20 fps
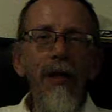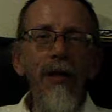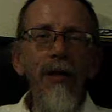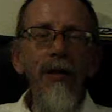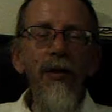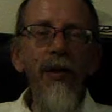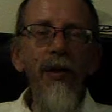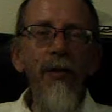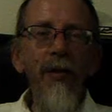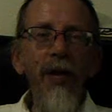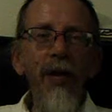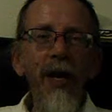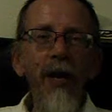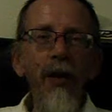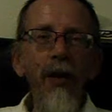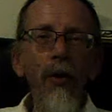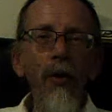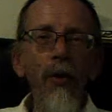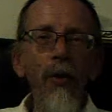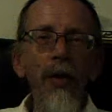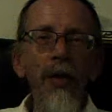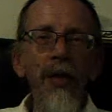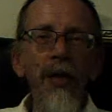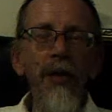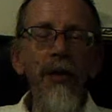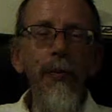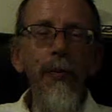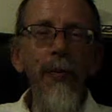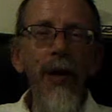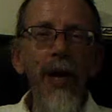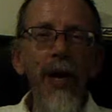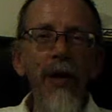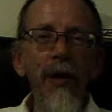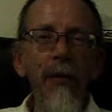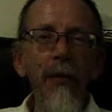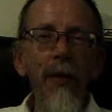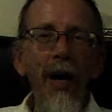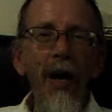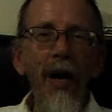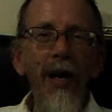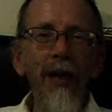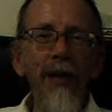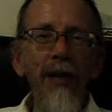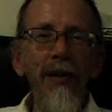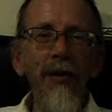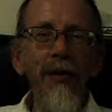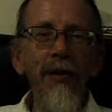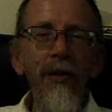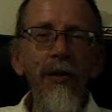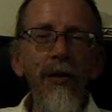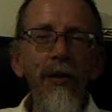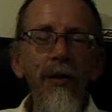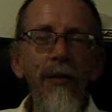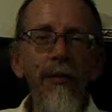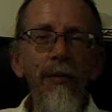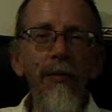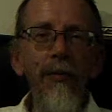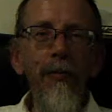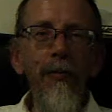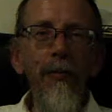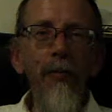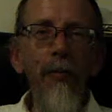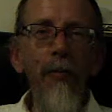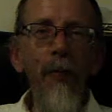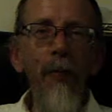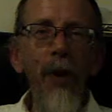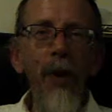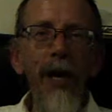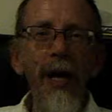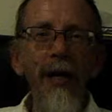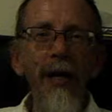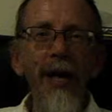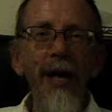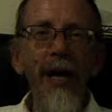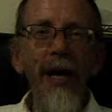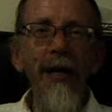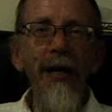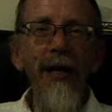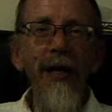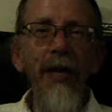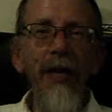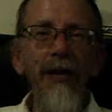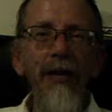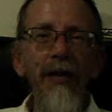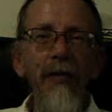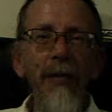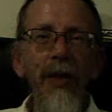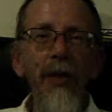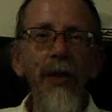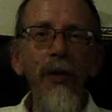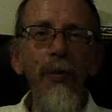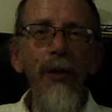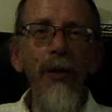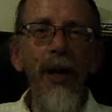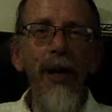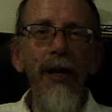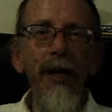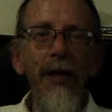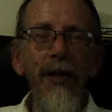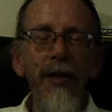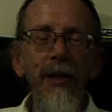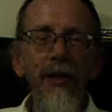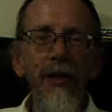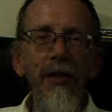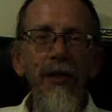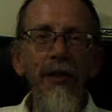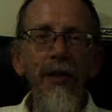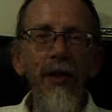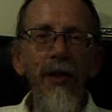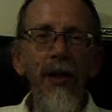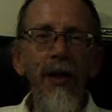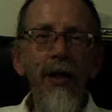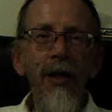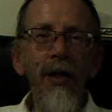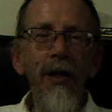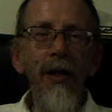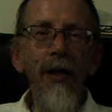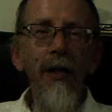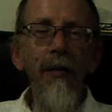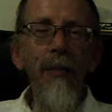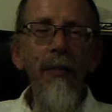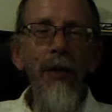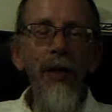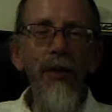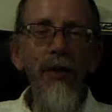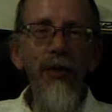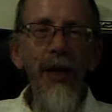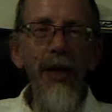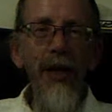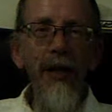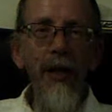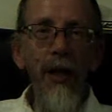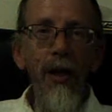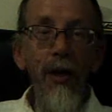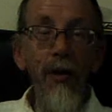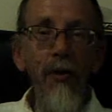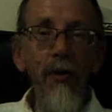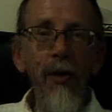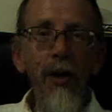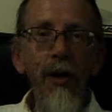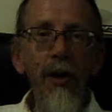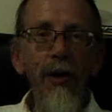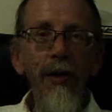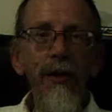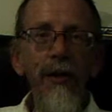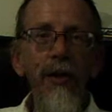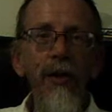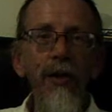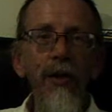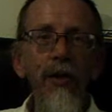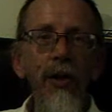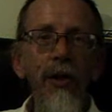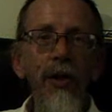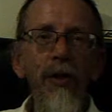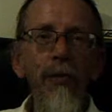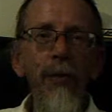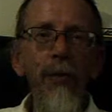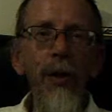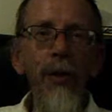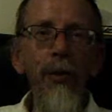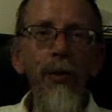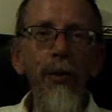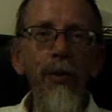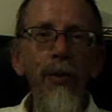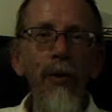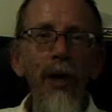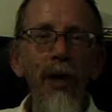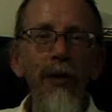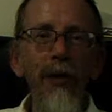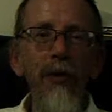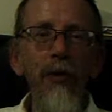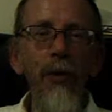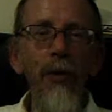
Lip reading: Something I always bear in mind when allocating meal breaks, because I know there's certain people who like to